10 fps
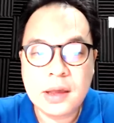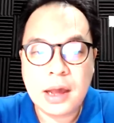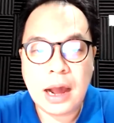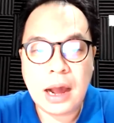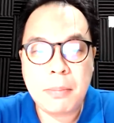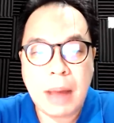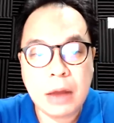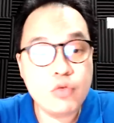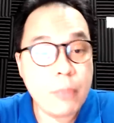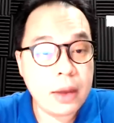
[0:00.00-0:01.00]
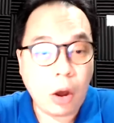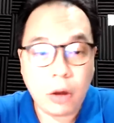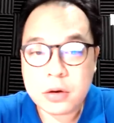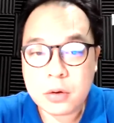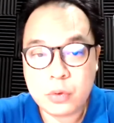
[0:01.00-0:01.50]
Manu
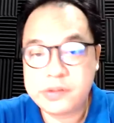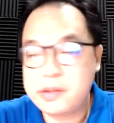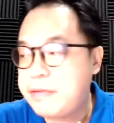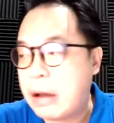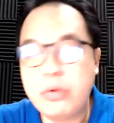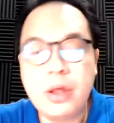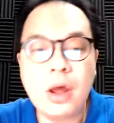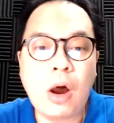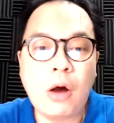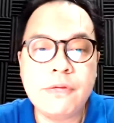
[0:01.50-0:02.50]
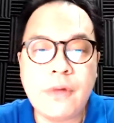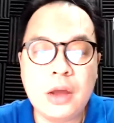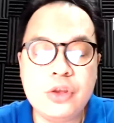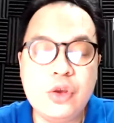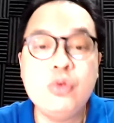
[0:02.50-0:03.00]
Menon, who is the founder of
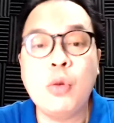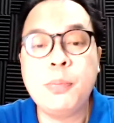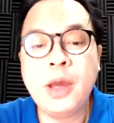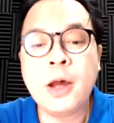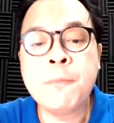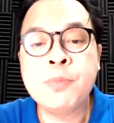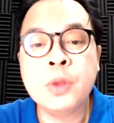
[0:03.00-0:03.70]
Utopia,